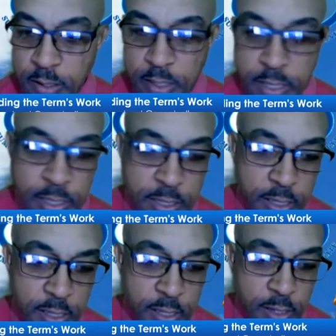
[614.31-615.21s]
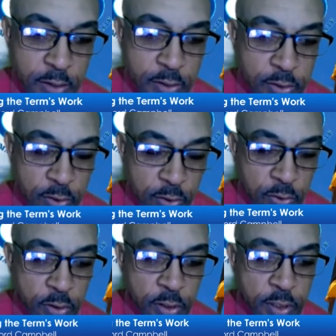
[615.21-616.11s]
All right.
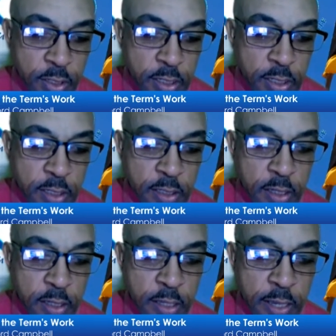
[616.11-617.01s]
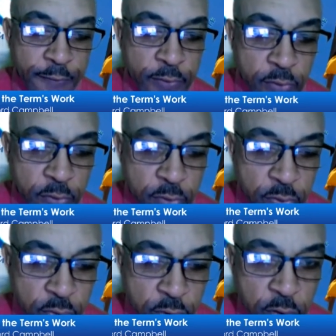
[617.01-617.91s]
So you just have to
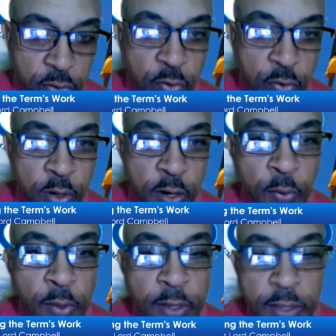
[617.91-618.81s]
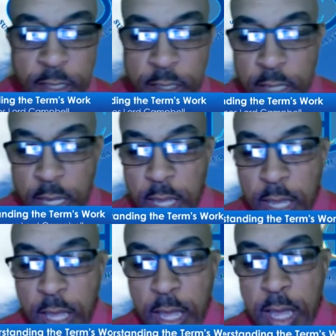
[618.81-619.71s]
know how to work with it
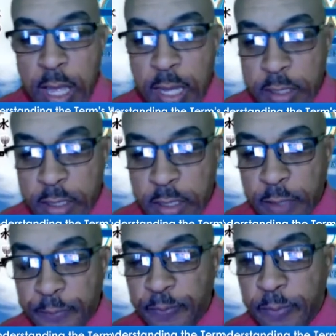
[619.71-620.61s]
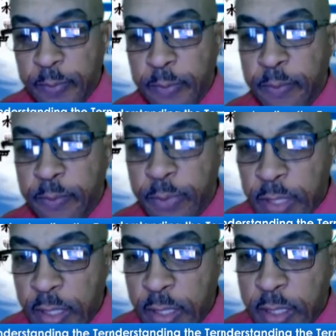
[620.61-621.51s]
and
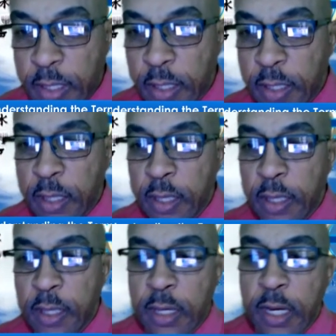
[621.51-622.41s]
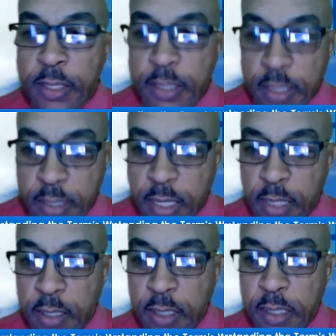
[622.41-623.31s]
be consistent
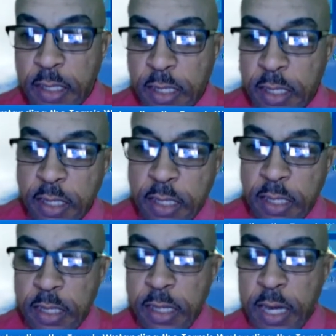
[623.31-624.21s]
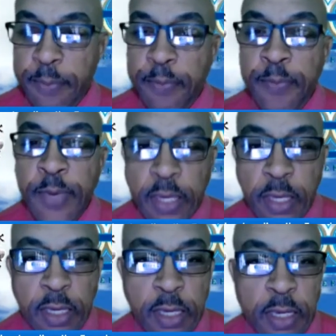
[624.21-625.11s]
and
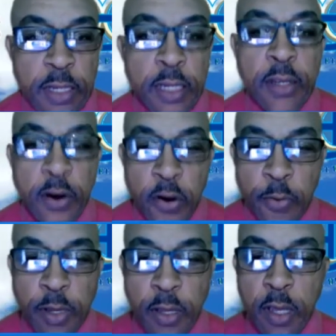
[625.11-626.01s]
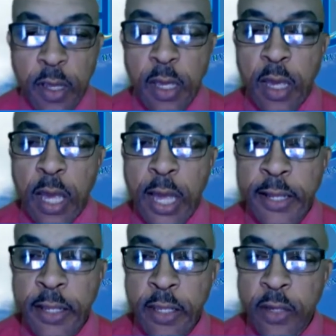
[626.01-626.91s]
be determined,
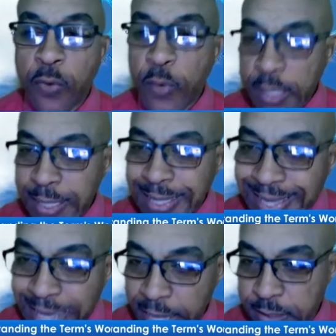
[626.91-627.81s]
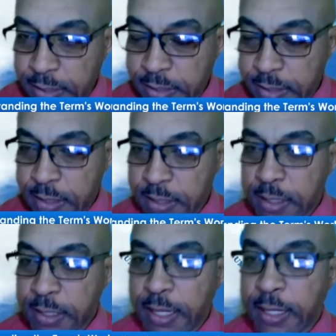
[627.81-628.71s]
and we can
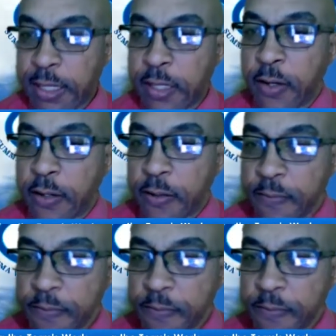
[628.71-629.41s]
get it done.